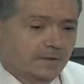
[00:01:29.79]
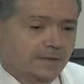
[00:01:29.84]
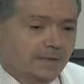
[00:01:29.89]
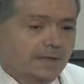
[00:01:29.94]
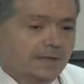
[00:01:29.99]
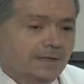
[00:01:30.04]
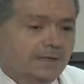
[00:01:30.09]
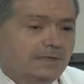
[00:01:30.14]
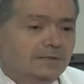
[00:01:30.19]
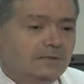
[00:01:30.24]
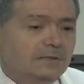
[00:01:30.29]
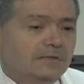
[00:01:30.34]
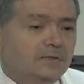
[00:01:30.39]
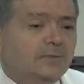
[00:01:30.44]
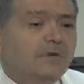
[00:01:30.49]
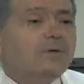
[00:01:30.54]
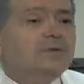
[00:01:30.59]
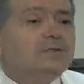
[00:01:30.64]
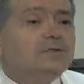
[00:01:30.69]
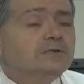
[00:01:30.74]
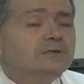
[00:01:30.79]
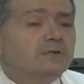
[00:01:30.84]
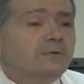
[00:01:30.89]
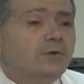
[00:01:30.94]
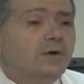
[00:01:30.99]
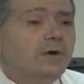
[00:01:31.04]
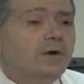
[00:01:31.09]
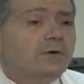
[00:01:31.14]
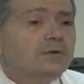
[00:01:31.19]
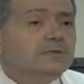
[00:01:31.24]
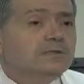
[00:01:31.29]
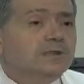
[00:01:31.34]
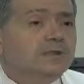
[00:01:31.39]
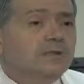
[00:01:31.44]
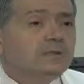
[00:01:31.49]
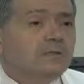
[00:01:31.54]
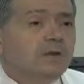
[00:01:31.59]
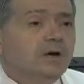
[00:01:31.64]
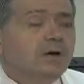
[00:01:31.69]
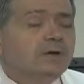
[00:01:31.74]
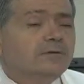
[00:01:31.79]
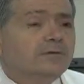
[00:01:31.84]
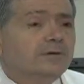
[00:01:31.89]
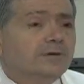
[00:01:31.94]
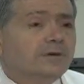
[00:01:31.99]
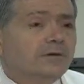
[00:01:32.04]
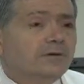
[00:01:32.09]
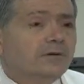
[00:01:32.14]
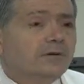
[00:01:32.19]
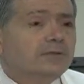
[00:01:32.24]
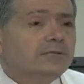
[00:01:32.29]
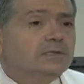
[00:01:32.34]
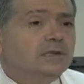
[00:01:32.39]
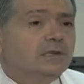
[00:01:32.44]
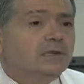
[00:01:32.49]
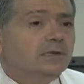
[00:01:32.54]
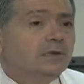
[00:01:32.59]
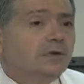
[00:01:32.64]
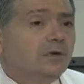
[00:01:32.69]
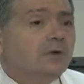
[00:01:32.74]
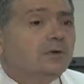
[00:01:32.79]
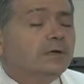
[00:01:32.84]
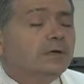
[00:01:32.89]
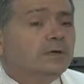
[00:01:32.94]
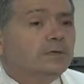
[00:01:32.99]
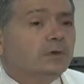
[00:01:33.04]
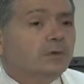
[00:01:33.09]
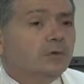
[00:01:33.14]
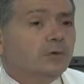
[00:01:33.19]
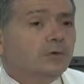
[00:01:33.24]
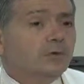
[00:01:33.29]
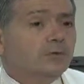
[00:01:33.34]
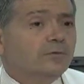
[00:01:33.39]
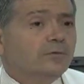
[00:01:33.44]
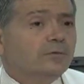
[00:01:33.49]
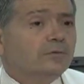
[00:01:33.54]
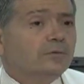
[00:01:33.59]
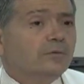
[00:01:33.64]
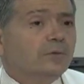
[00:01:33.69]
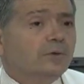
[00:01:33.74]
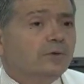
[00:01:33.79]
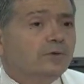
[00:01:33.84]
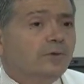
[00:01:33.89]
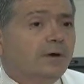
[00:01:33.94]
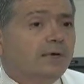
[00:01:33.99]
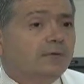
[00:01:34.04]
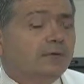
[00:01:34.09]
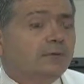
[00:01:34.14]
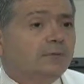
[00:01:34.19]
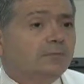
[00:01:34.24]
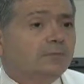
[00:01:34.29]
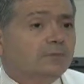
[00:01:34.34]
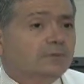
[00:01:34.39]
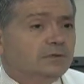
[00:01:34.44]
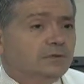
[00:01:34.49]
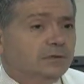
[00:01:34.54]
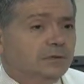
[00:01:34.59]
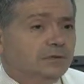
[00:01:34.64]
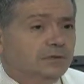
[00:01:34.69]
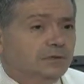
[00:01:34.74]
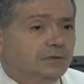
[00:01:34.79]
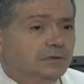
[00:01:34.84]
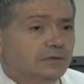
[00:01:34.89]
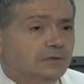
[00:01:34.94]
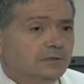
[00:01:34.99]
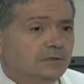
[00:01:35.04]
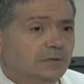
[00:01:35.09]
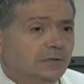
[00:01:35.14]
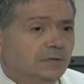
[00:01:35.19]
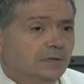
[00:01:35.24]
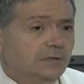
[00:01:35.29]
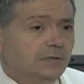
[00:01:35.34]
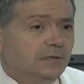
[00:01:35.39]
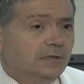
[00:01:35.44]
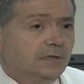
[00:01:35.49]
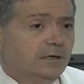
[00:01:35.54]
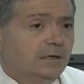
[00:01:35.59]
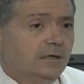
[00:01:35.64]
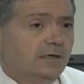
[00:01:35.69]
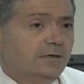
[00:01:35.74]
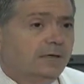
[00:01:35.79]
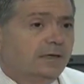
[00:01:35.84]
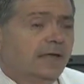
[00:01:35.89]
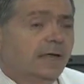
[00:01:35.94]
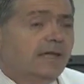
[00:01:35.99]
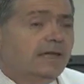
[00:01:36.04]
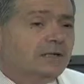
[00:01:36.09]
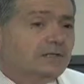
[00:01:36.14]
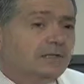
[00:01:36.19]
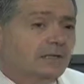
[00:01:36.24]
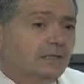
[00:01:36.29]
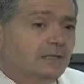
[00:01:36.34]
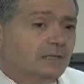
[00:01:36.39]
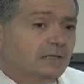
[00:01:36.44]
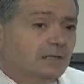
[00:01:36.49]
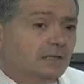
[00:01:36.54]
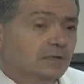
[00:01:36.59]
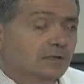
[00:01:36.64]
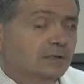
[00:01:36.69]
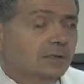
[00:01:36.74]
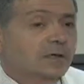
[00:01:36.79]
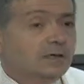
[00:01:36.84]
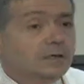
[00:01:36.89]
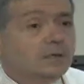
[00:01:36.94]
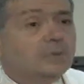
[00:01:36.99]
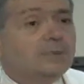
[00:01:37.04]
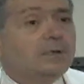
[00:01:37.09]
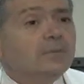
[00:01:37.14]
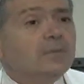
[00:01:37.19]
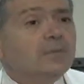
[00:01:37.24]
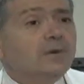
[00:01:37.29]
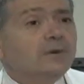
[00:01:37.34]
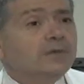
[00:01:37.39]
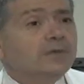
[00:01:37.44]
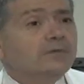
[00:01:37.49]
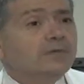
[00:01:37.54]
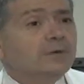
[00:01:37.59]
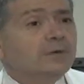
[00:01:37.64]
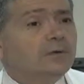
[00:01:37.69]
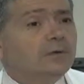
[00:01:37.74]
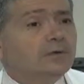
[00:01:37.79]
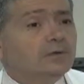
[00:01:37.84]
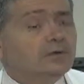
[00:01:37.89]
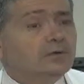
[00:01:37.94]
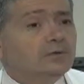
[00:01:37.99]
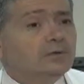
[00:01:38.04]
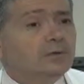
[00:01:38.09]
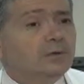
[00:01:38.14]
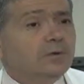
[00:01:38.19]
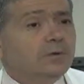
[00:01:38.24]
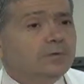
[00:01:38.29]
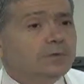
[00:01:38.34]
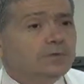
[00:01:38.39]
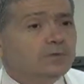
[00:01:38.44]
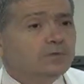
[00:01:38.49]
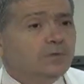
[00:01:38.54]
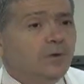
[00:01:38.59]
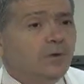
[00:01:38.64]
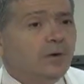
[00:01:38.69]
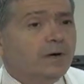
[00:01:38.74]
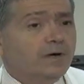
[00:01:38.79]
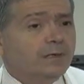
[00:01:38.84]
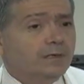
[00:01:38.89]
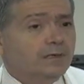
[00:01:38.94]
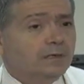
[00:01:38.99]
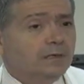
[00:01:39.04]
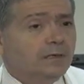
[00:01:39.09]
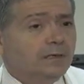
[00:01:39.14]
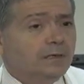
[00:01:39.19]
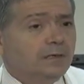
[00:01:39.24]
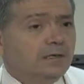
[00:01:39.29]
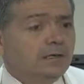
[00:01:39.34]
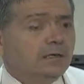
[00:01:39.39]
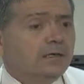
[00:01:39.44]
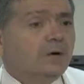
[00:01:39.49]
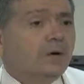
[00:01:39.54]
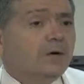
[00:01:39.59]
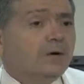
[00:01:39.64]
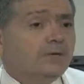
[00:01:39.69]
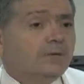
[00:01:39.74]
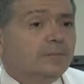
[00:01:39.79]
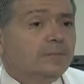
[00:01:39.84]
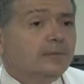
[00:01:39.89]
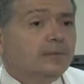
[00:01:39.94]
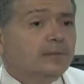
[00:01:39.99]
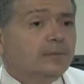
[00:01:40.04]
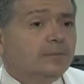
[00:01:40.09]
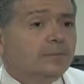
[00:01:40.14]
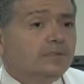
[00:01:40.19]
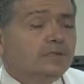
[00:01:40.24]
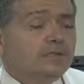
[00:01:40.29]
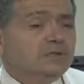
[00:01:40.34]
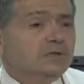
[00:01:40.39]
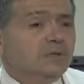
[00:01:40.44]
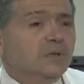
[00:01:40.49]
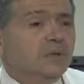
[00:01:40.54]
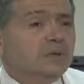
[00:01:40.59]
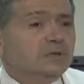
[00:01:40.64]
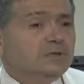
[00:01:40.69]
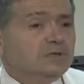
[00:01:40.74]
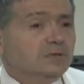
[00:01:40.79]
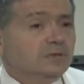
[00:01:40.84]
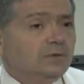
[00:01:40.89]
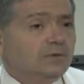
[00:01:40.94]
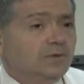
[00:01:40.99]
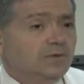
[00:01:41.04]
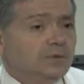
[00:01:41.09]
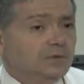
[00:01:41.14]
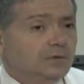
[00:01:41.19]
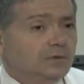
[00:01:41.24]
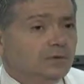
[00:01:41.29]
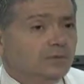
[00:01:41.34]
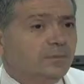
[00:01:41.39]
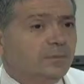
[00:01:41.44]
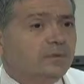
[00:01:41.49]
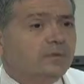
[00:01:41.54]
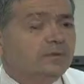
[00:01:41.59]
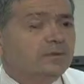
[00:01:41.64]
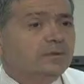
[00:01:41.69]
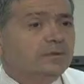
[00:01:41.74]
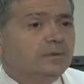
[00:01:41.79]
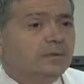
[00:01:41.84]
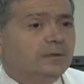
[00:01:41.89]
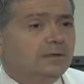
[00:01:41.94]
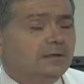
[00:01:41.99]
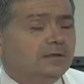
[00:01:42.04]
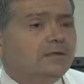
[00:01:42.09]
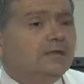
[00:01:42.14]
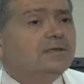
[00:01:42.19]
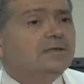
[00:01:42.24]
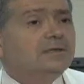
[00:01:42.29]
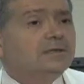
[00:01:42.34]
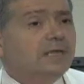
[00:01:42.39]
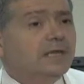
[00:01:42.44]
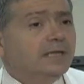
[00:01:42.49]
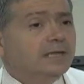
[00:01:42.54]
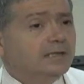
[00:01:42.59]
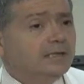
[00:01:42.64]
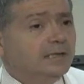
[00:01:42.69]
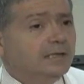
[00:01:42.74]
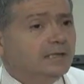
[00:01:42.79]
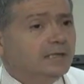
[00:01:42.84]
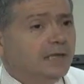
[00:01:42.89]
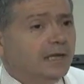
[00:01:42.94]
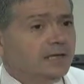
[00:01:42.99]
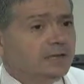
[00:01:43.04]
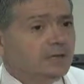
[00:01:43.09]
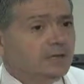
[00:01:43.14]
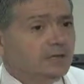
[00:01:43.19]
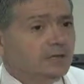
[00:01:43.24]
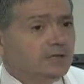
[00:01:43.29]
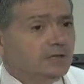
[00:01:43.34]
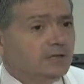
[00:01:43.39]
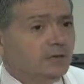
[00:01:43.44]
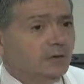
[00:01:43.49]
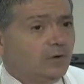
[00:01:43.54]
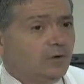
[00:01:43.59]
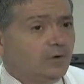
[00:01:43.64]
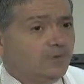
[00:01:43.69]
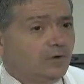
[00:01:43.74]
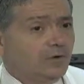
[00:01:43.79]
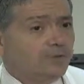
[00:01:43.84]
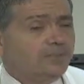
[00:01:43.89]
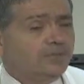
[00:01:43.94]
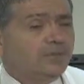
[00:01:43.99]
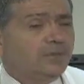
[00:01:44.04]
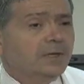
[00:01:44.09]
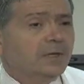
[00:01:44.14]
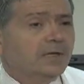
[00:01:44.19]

As experienced as you are as an angiographer, there is a learning curve for doing radial procedures. Uh, the access is a, a, little bit more difficult, as you saw this morning, the artery being a little bit smaller, so it takes a little bit uh, different technique to access the artery.